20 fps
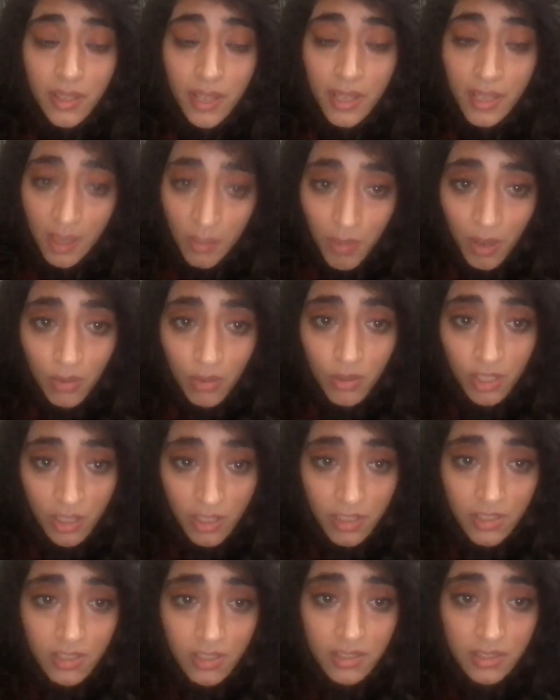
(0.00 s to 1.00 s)
and about
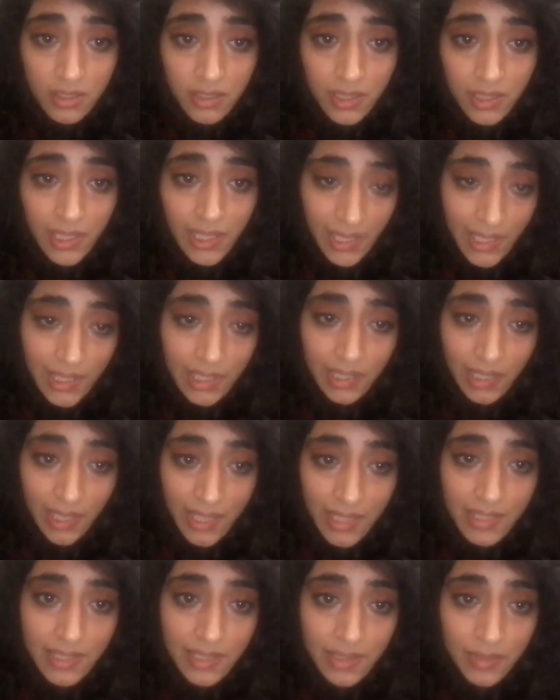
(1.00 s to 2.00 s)
her a little less.